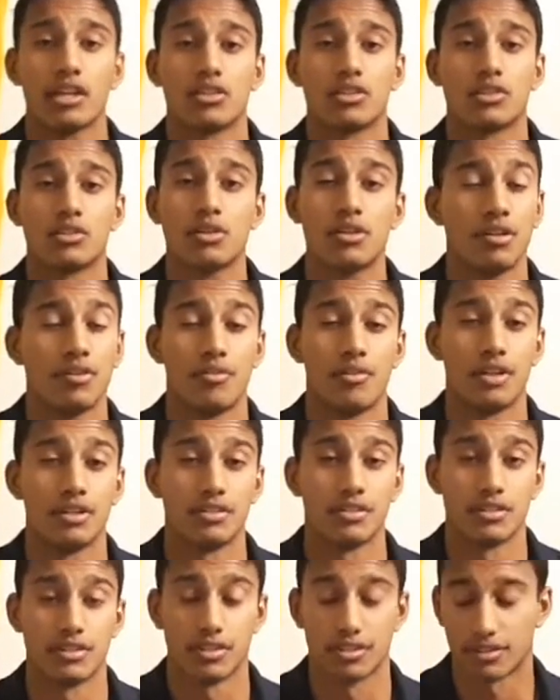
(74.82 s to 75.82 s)
Sunday events
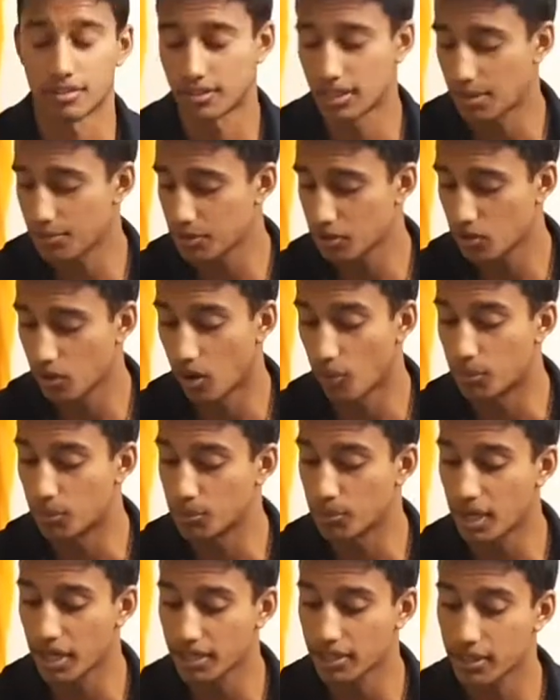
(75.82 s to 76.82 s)
such as semi, open
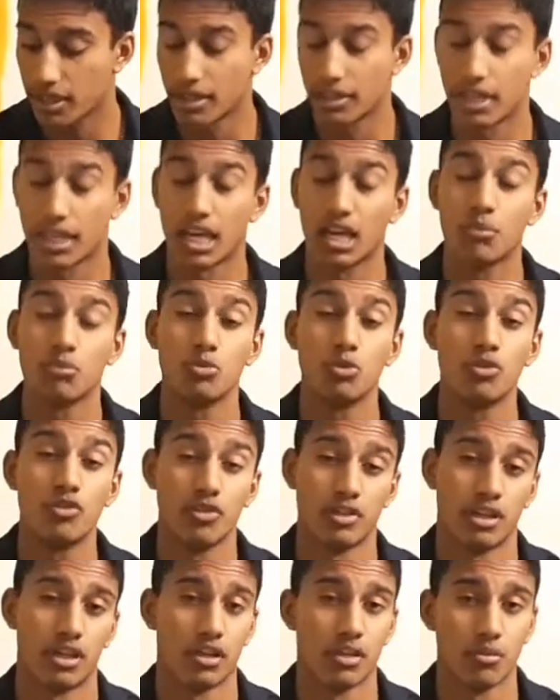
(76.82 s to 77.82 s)
mic night, and movie
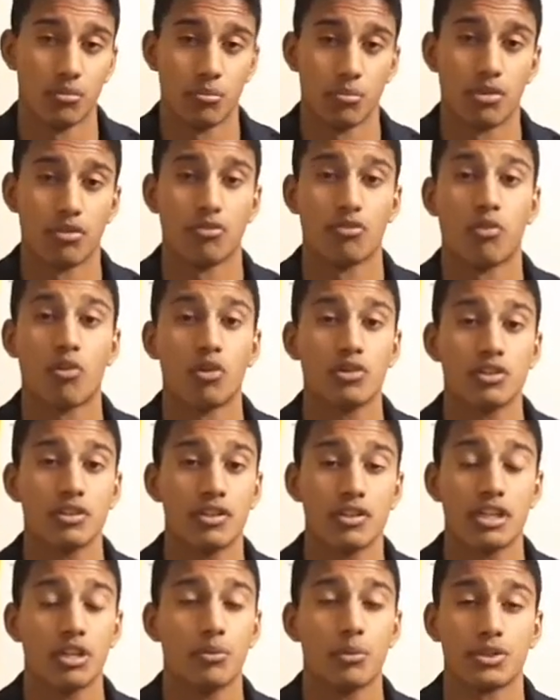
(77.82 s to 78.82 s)
night. But
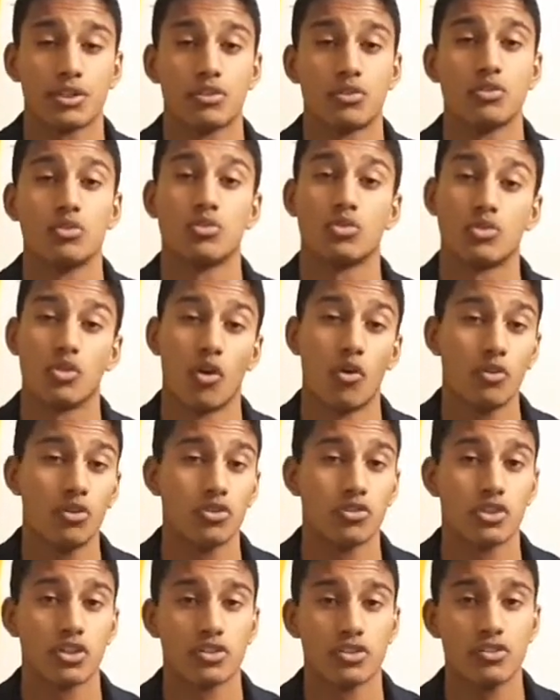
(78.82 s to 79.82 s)
unfortunately, with these new COVID
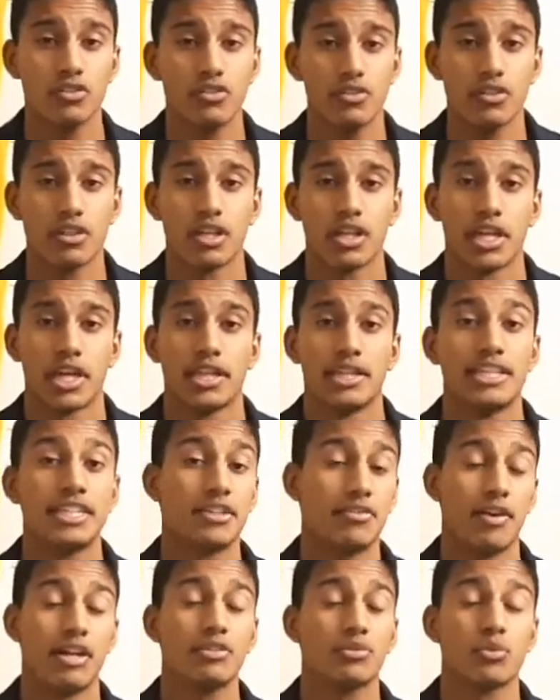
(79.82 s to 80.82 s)
restrictions, these
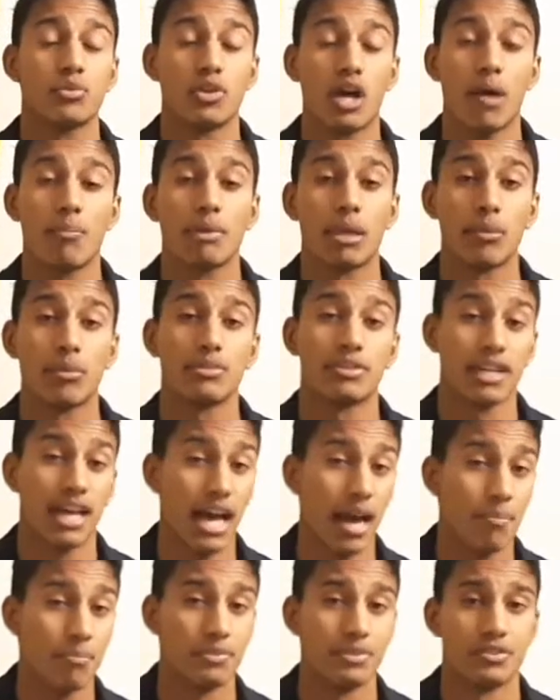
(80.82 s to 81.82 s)
events will not be able to
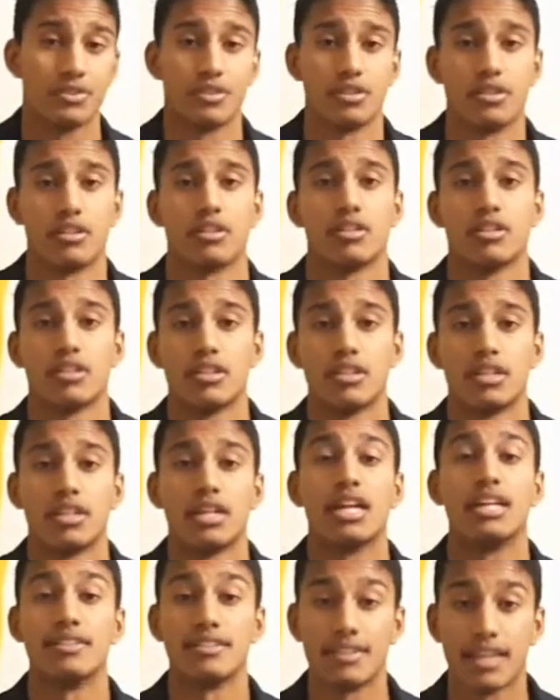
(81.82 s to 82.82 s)
happen this year.
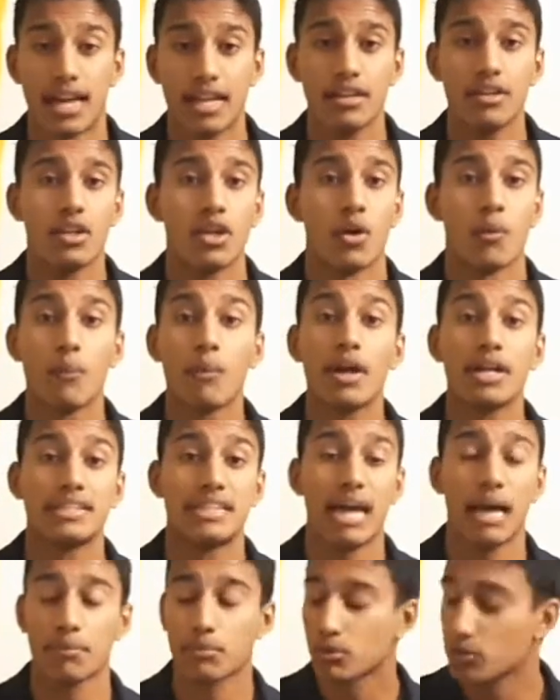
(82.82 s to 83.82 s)
Instead, we are
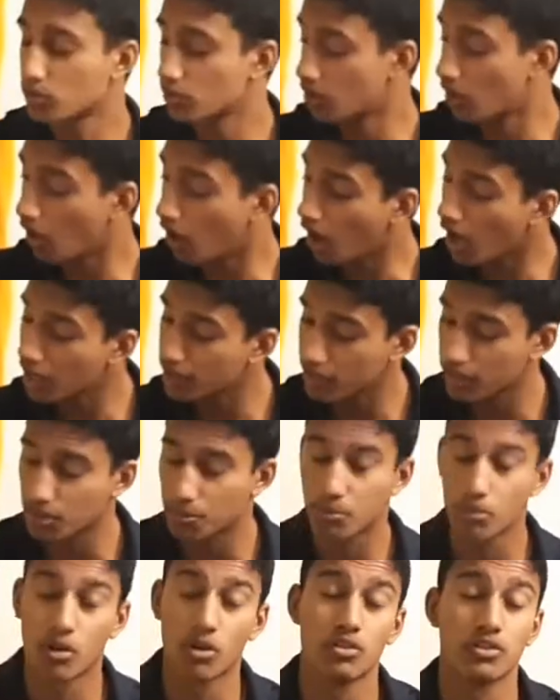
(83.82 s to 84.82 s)
adapting to the online
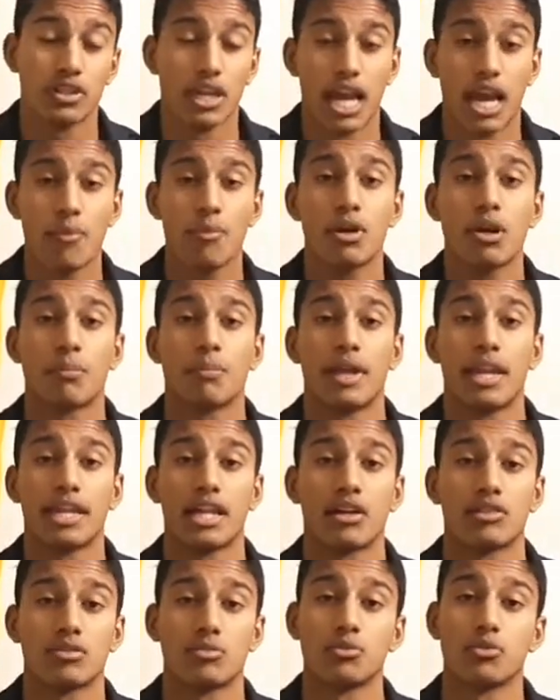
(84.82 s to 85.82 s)
approach and we are planning
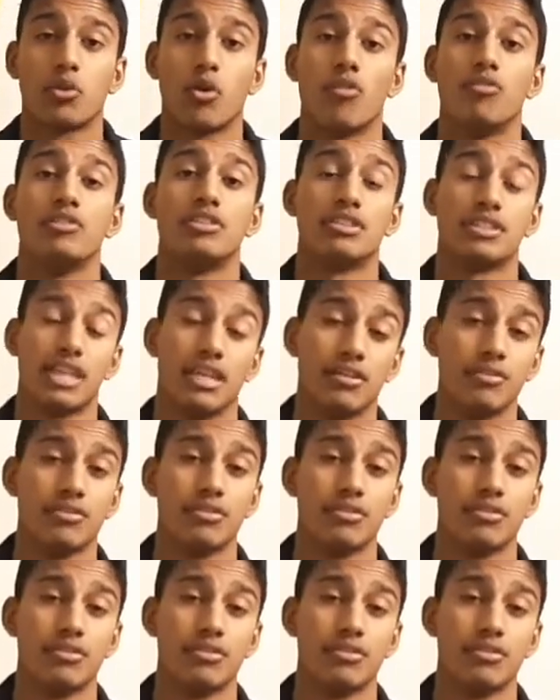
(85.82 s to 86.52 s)
out some COVID safe